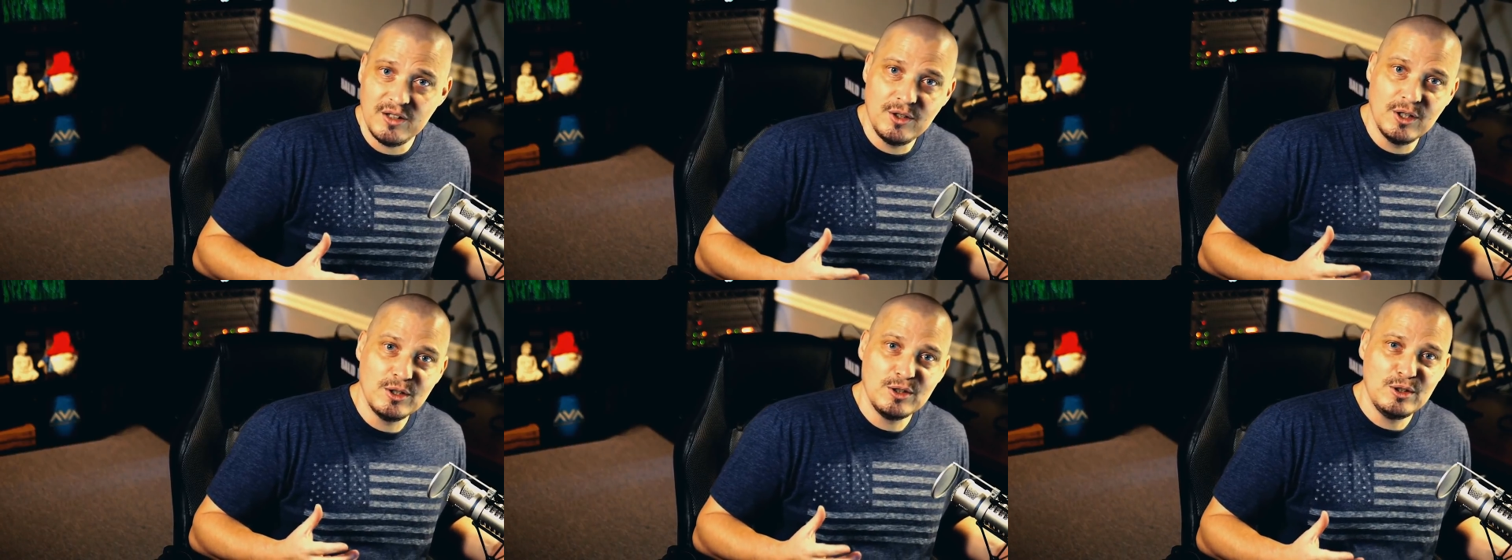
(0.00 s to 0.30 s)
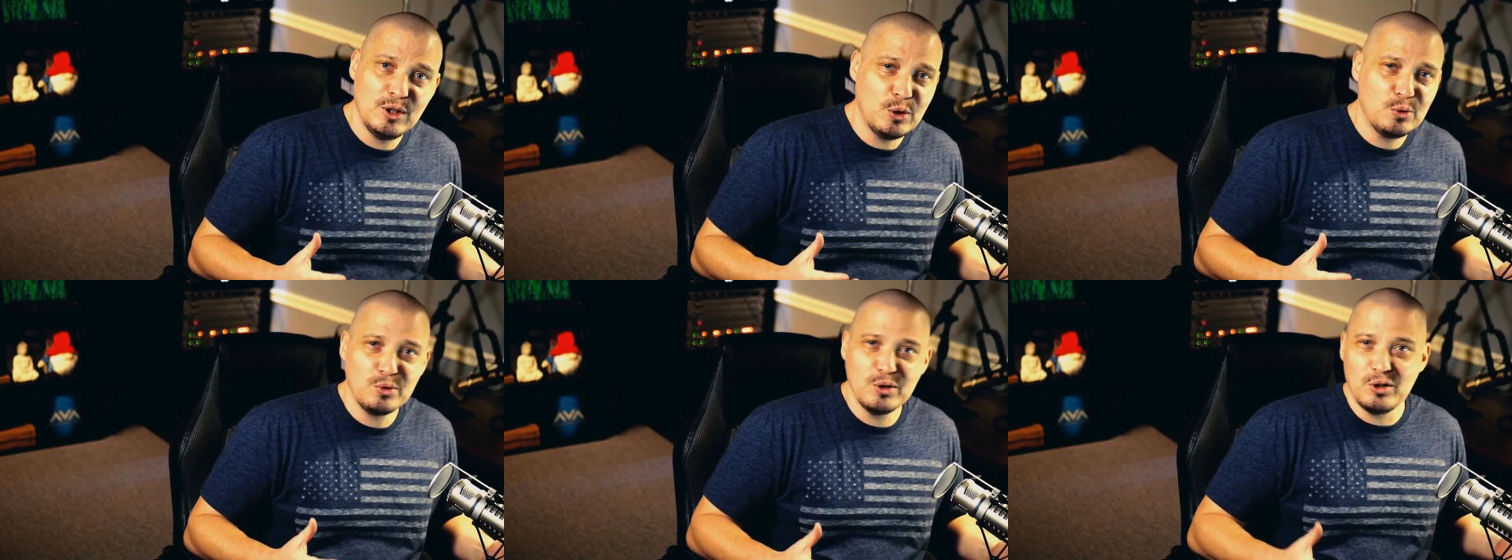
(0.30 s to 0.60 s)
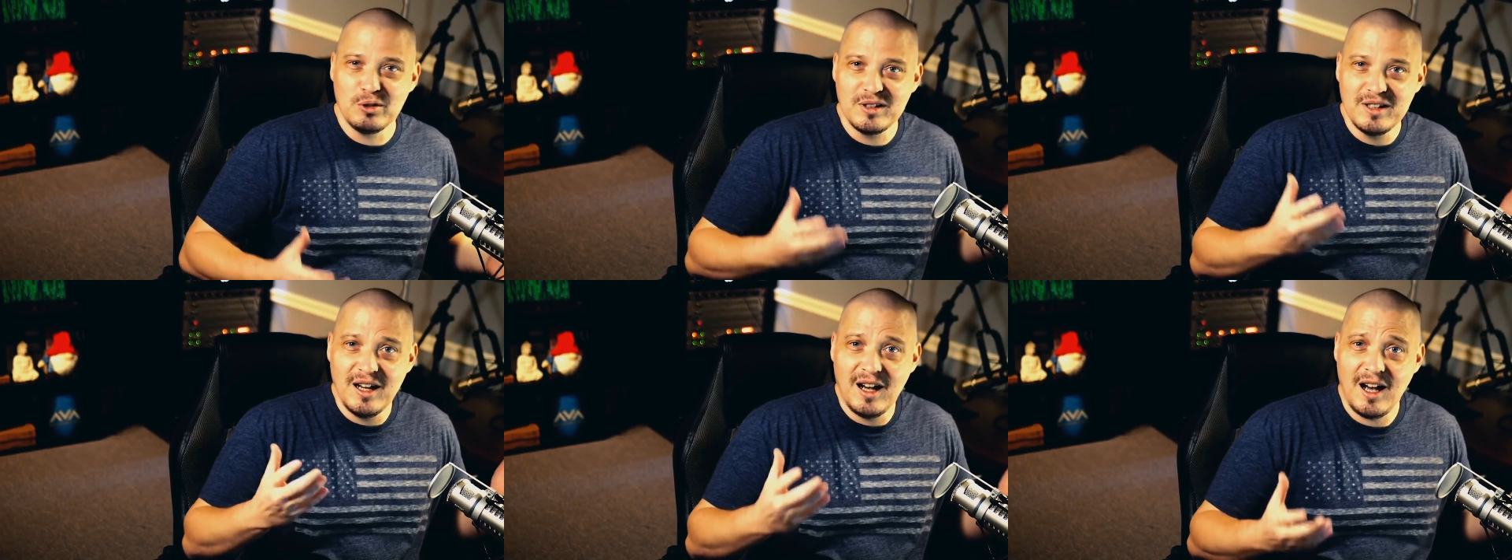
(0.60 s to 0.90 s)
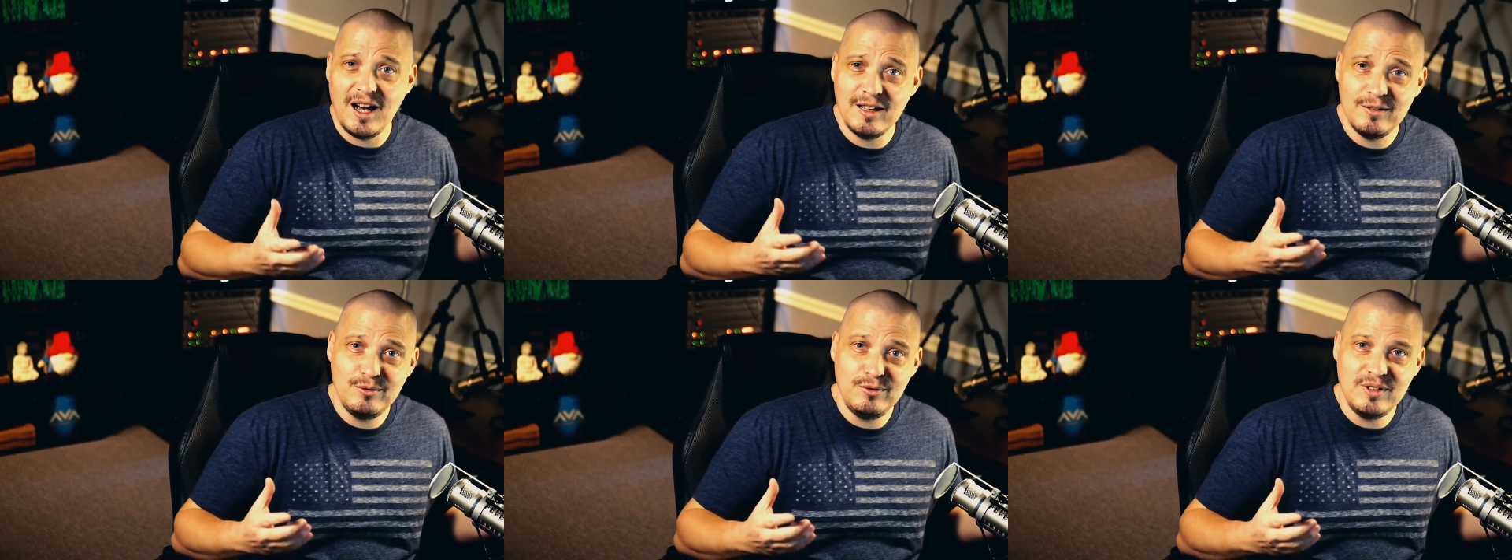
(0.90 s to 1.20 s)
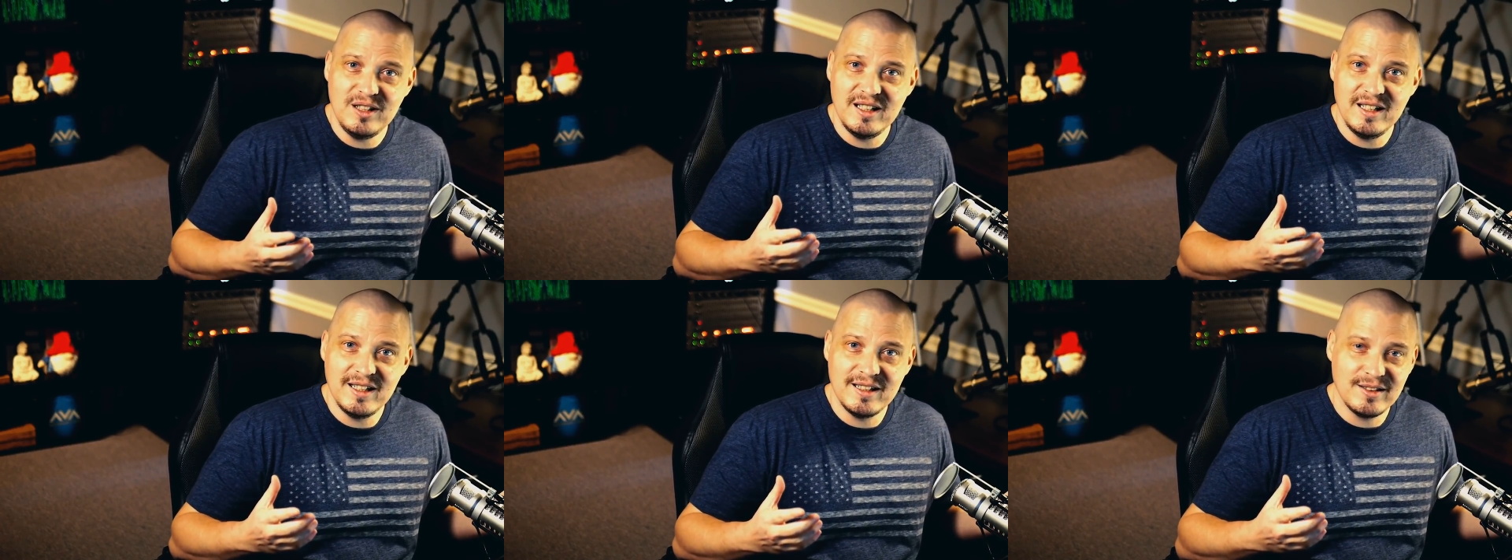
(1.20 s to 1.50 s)
There's no real
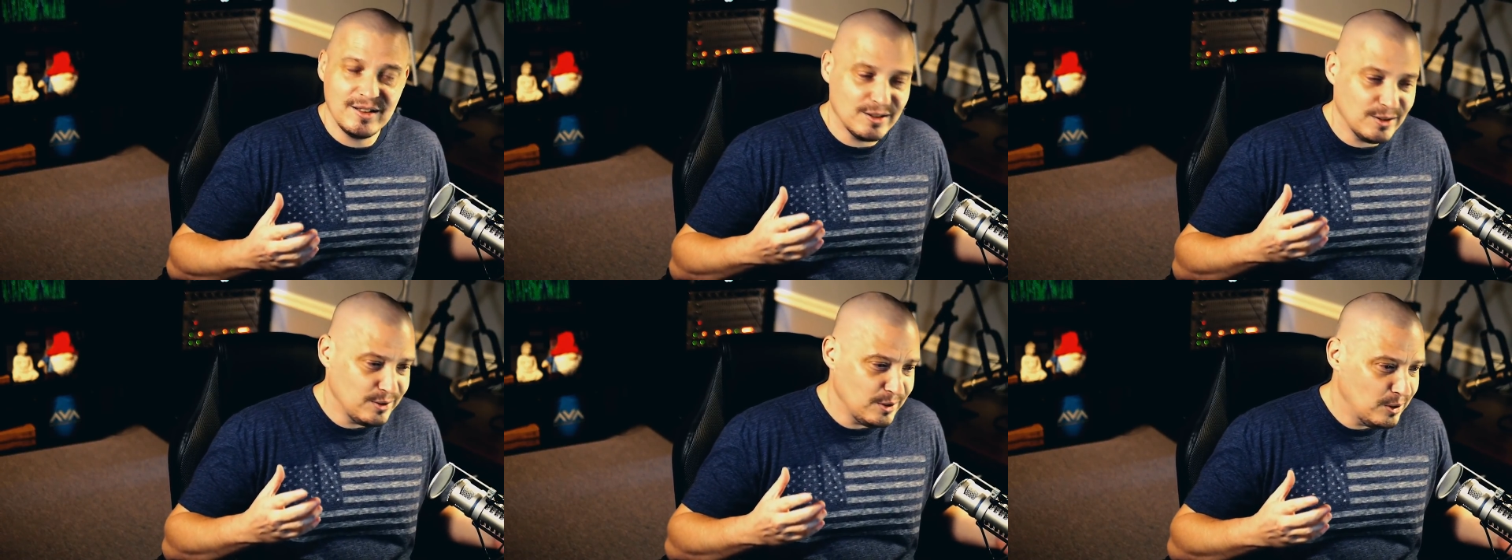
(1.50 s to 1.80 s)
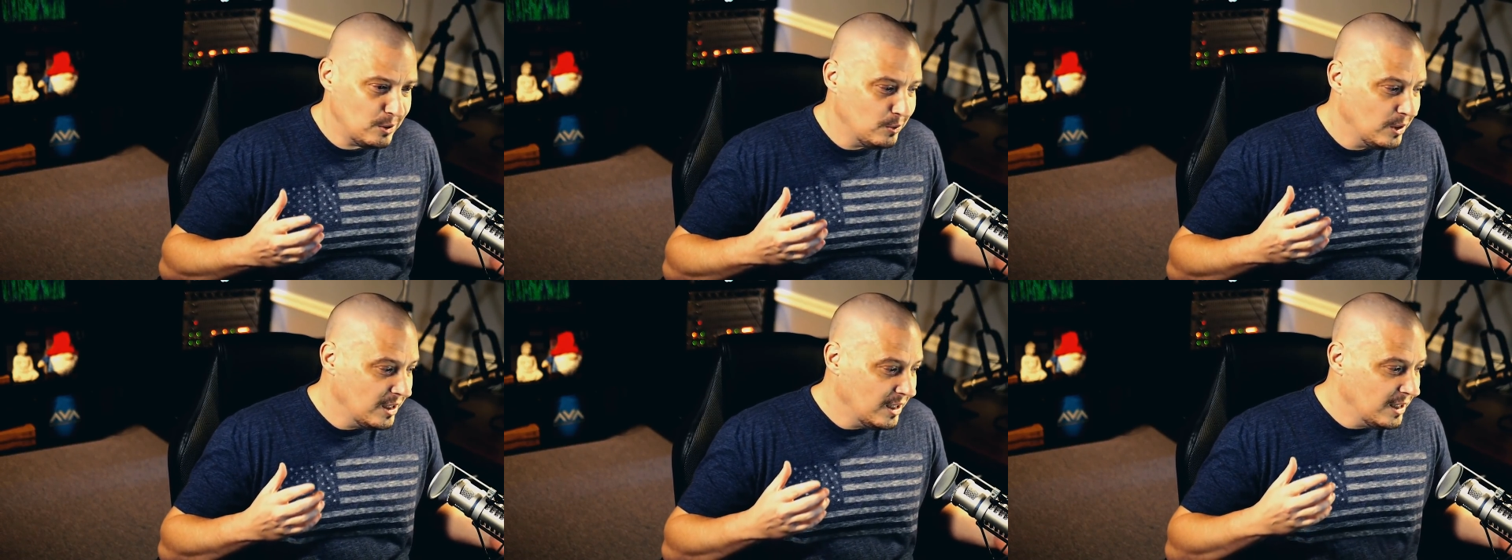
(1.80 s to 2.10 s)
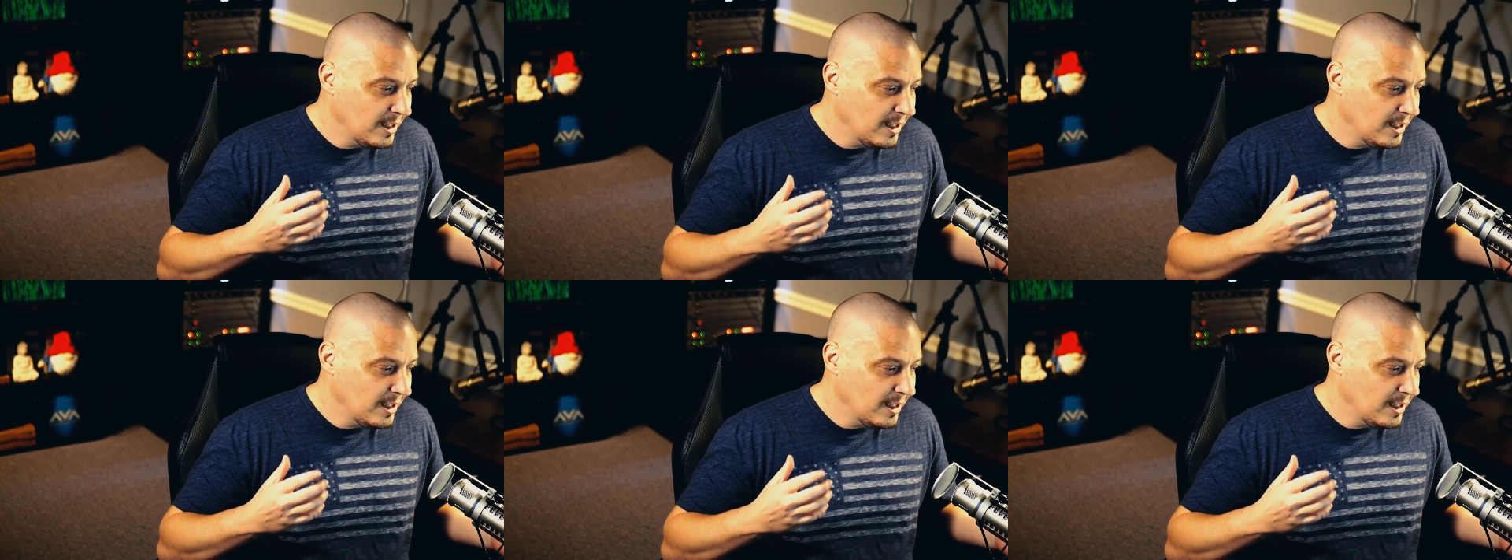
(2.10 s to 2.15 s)
conflict. There's no,